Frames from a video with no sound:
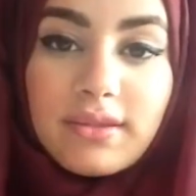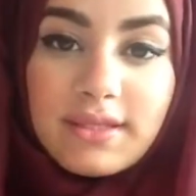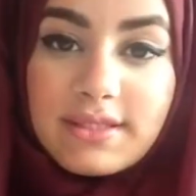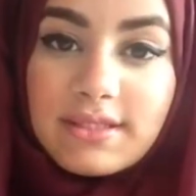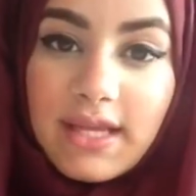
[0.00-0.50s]

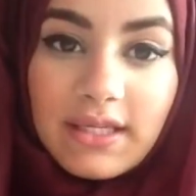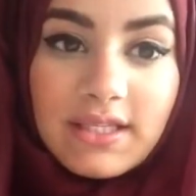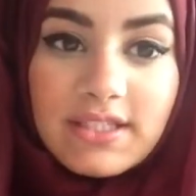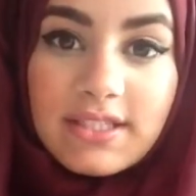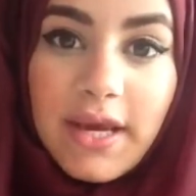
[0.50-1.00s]
The
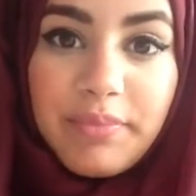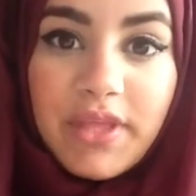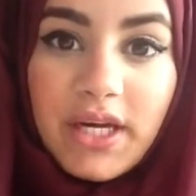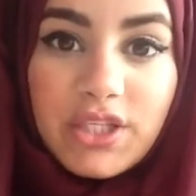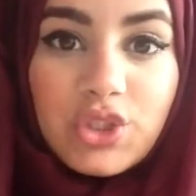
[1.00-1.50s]
second step
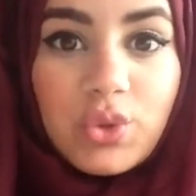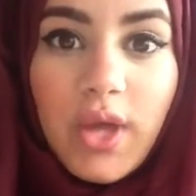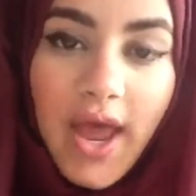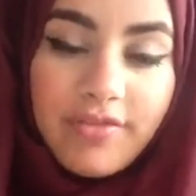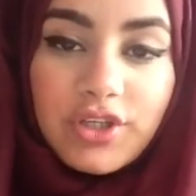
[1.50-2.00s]
that I do
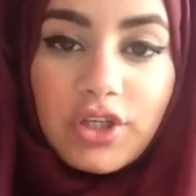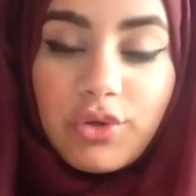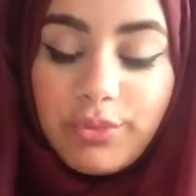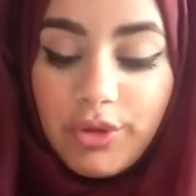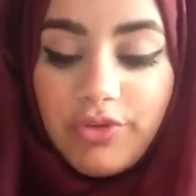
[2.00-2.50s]
after
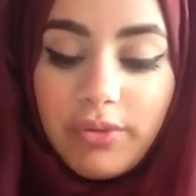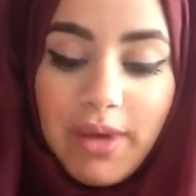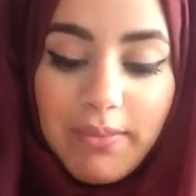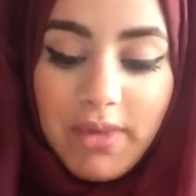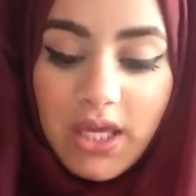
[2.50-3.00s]
removing
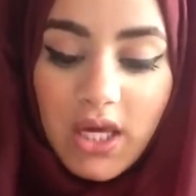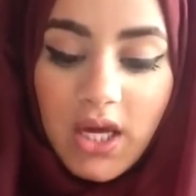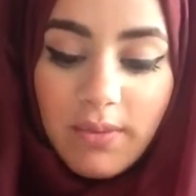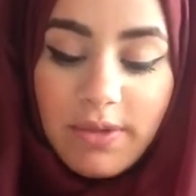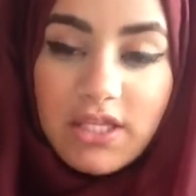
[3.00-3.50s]
my
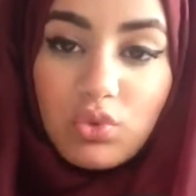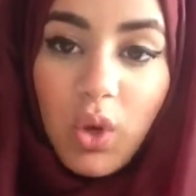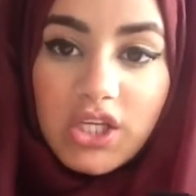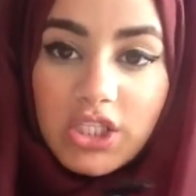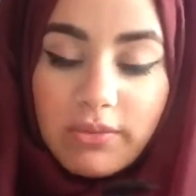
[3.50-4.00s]
makeup is
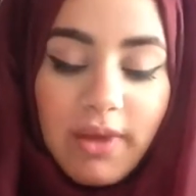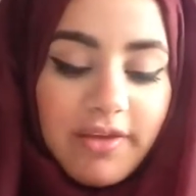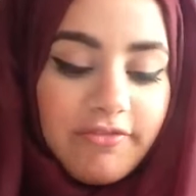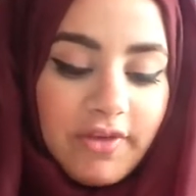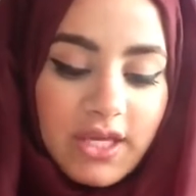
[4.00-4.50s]
washing
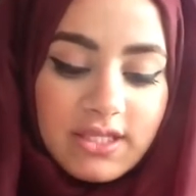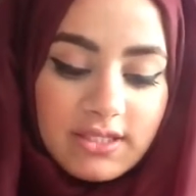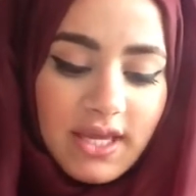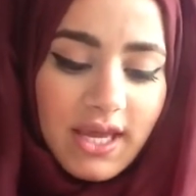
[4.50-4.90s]
my face.